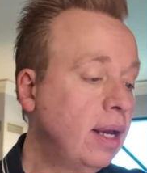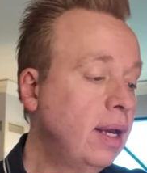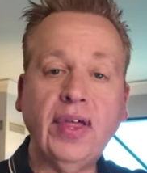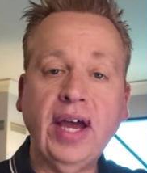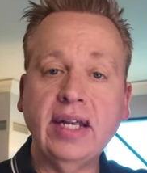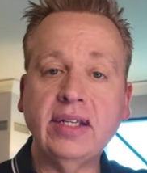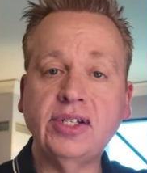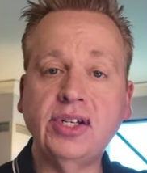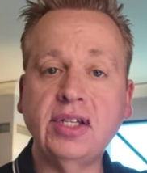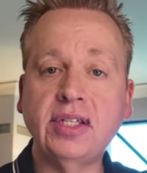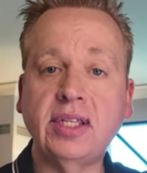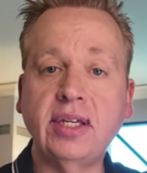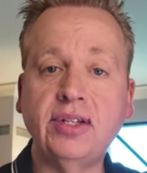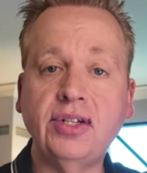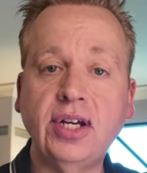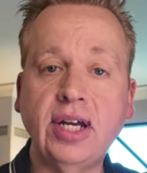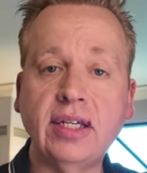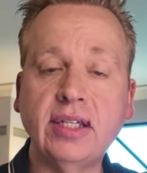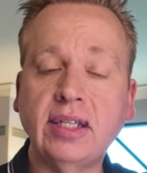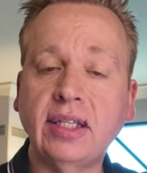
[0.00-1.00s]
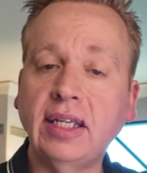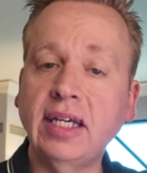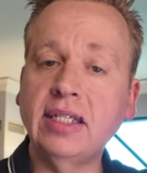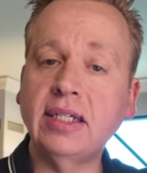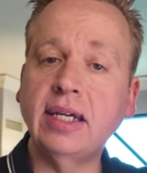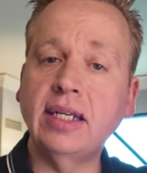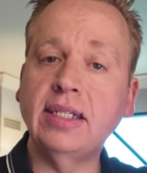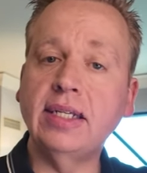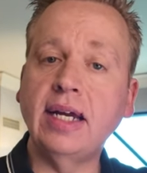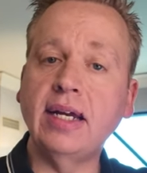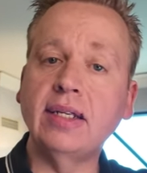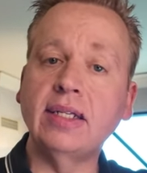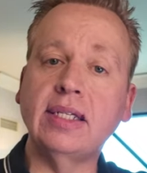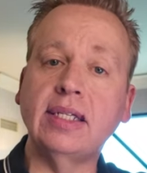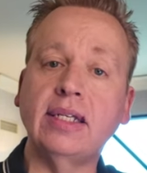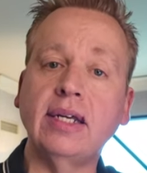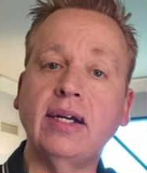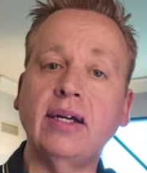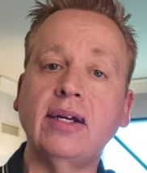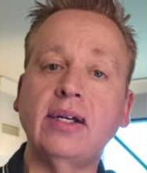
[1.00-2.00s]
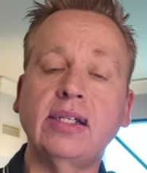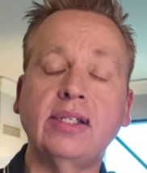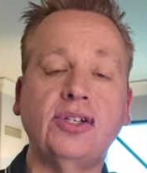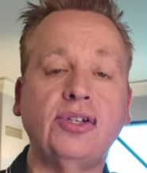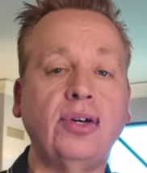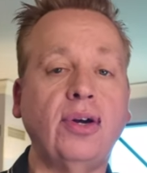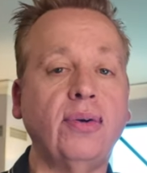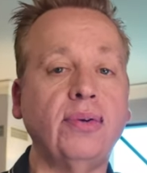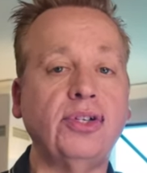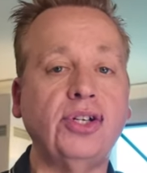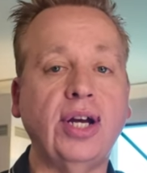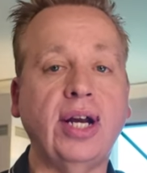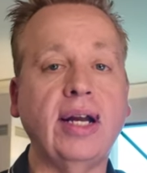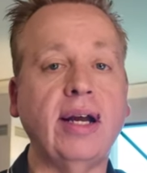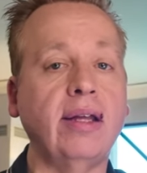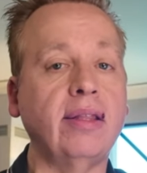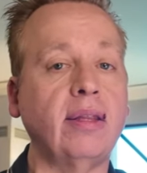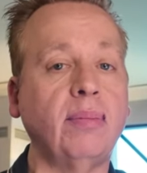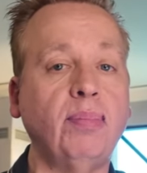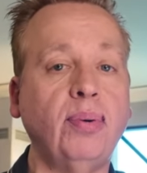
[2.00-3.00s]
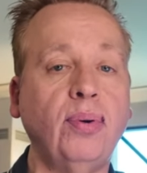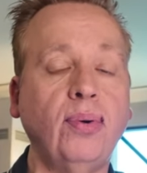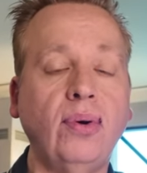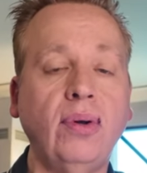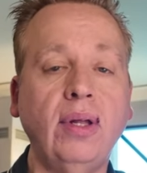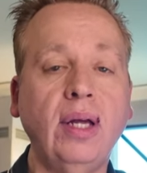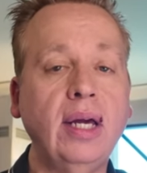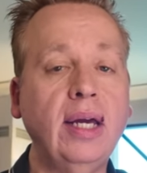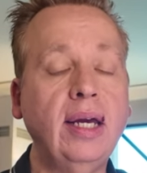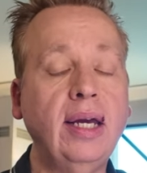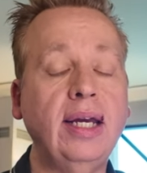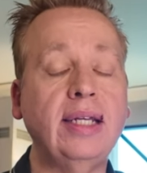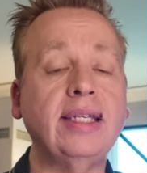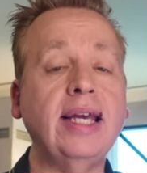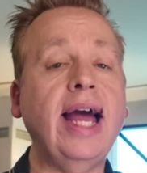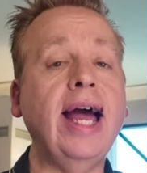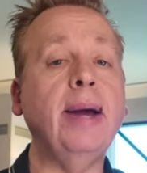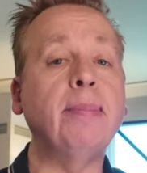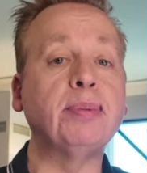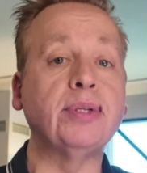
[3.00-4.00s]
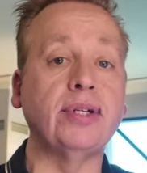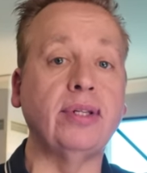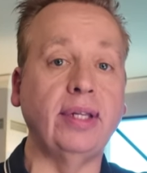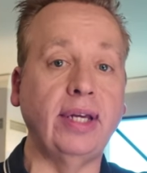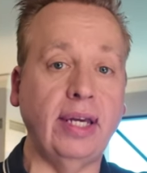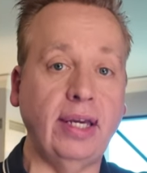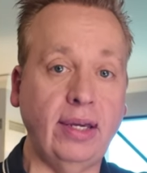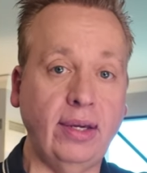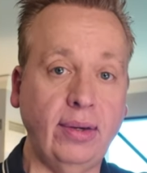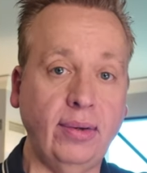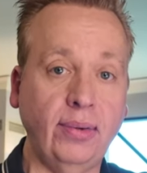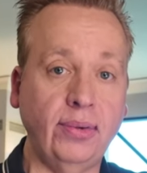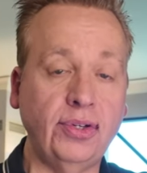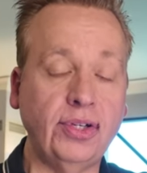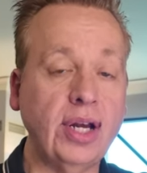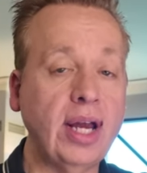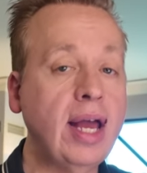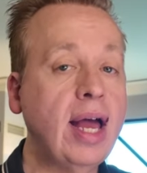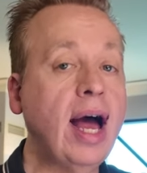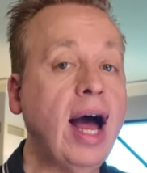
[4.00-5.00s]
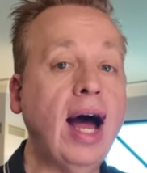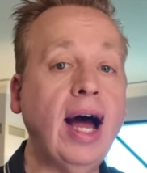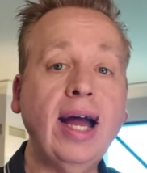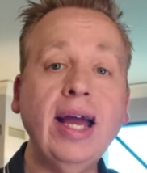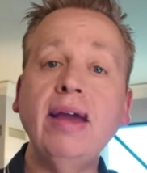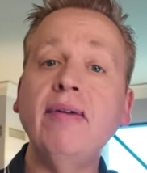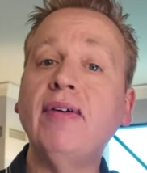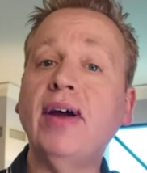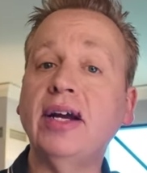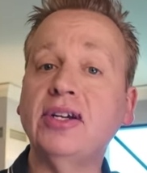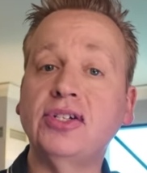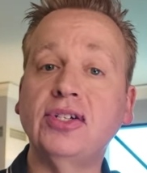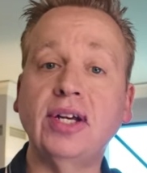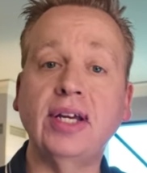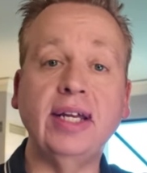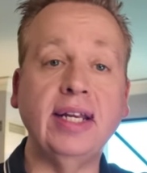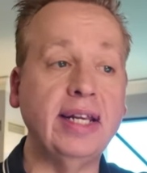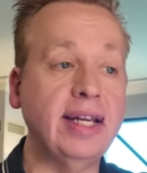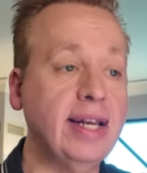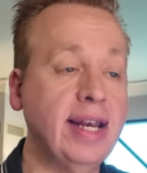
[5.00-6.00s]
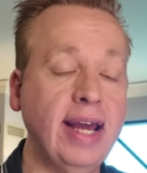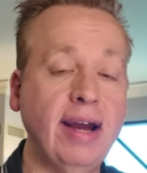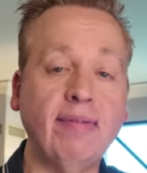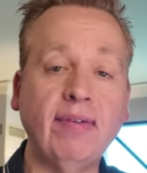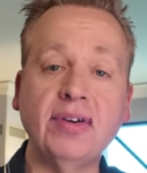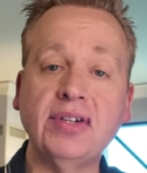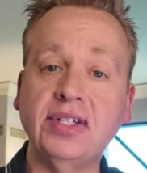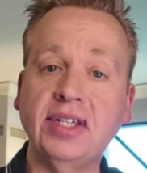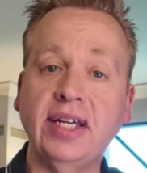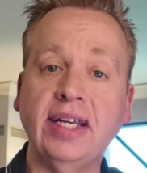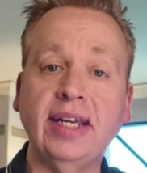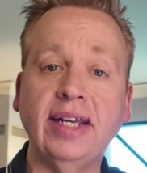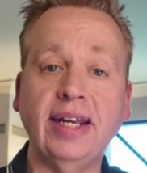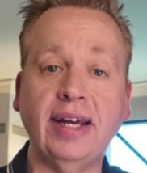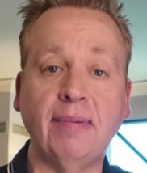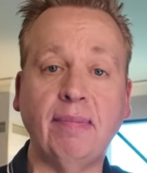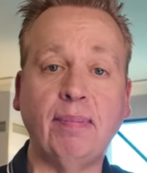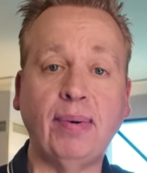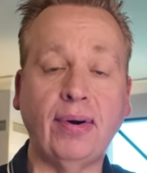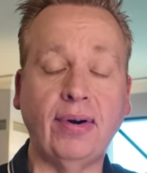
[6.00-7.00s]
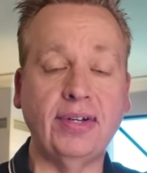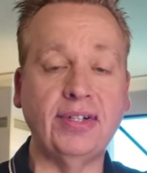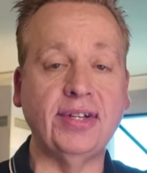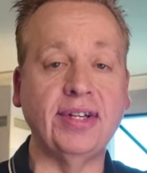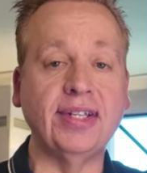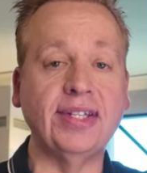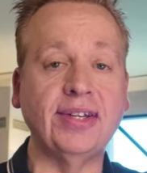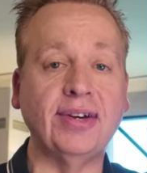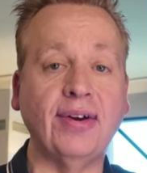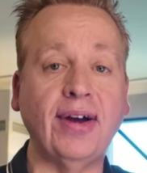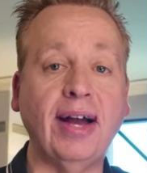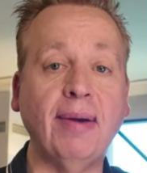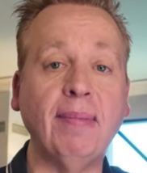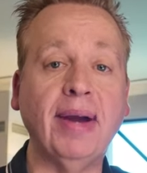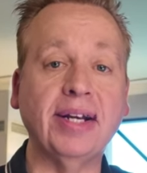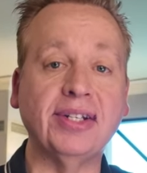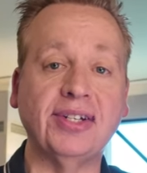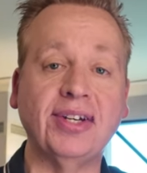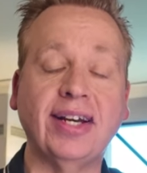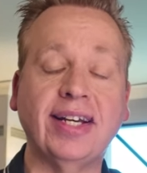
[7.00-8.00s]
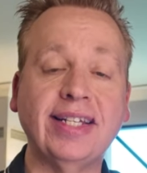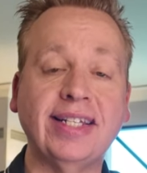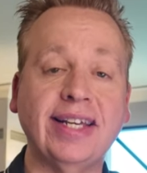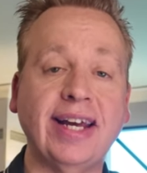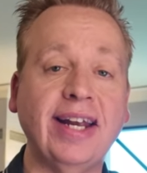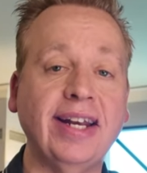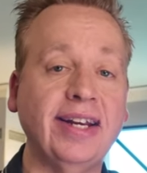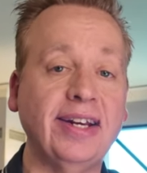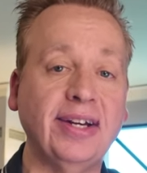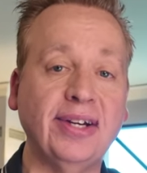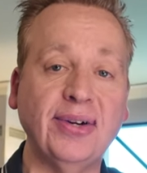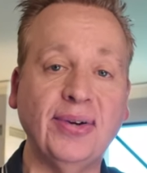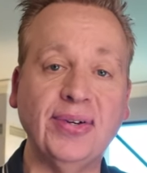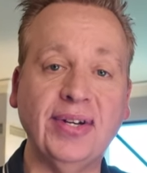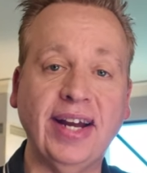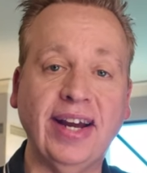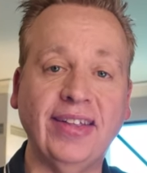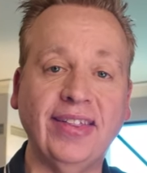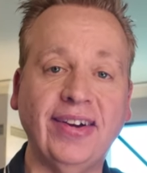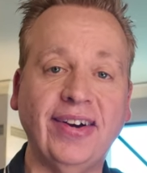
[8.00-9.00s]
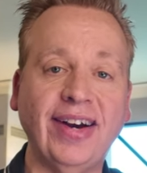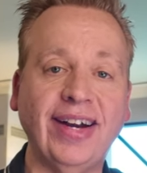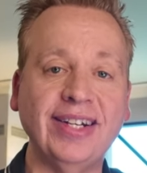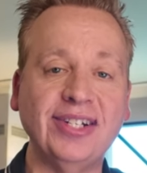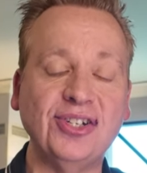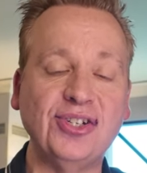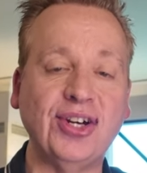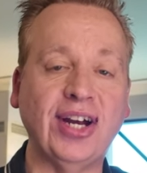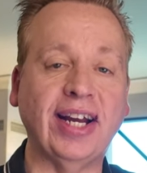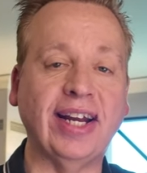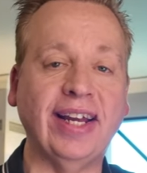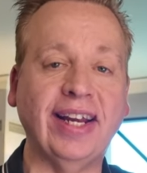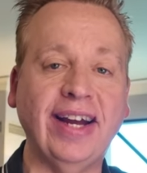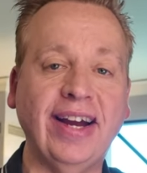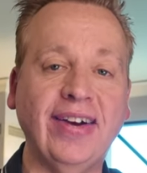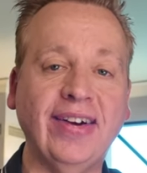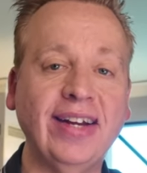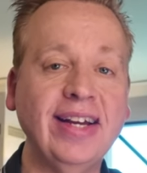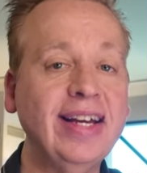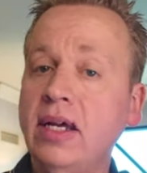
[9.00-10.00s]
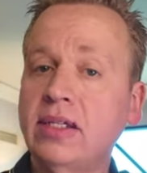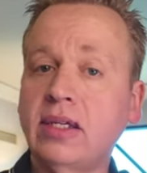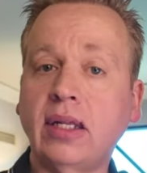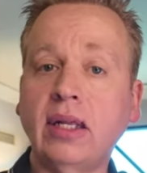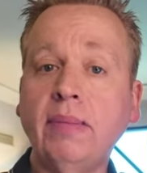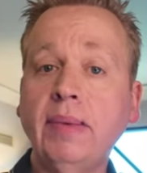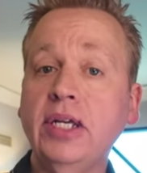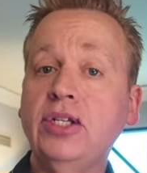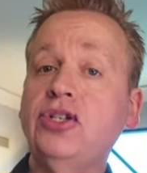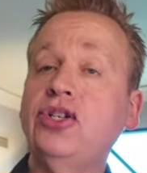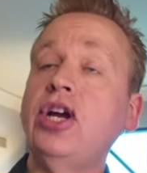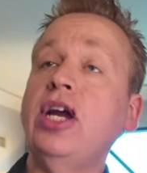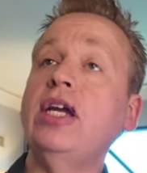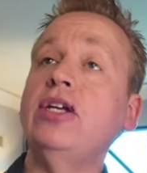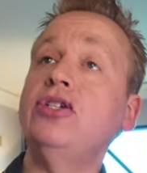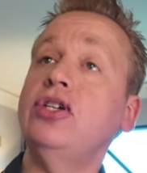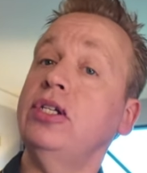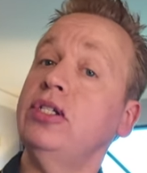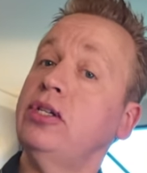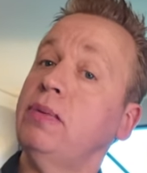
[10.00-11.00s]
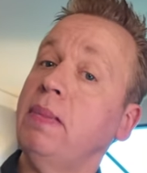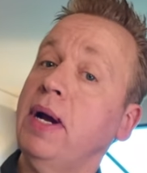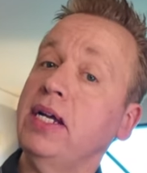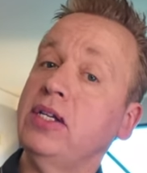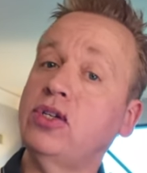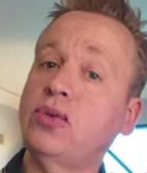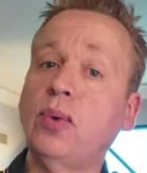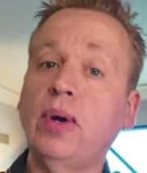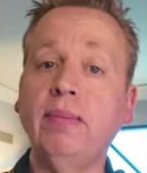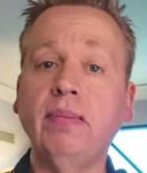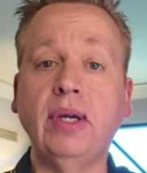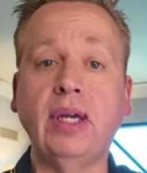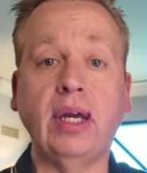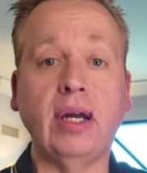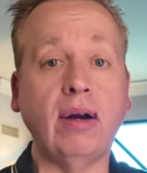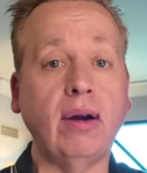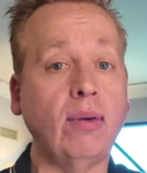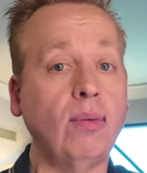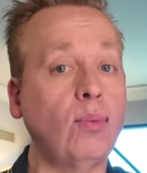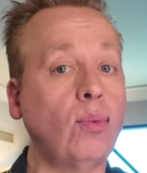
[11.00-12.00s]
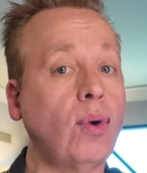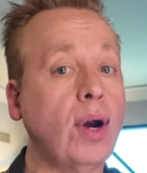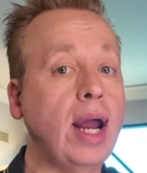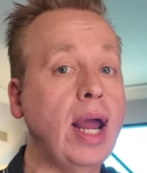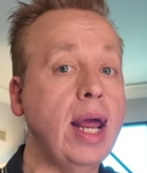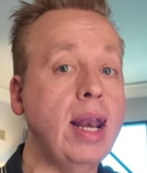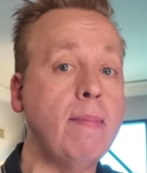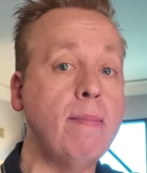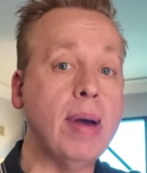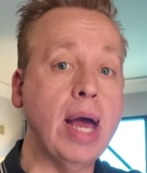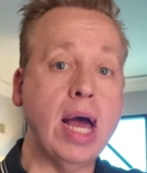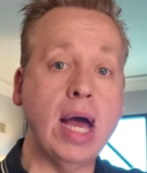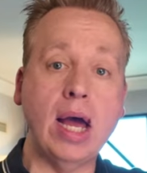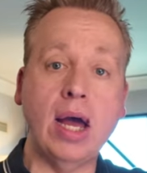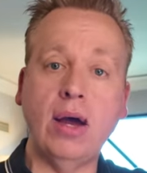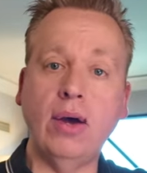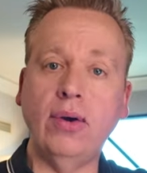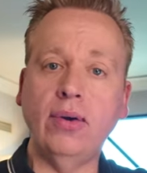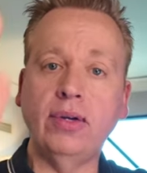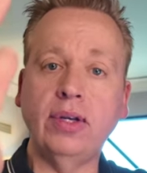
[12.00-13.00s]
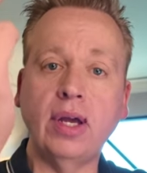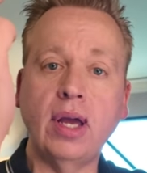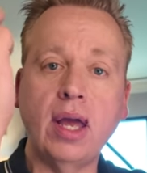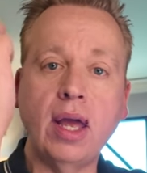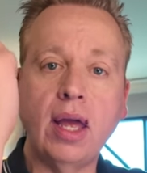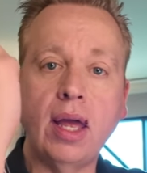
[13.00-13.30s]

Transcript: That's just the gist. Let's get downstairs, go check out the pool. It's absolutely huge. I have actually never seen it in person, so I'm actually excited to go down there and check it out. So let me change into my swim gear right about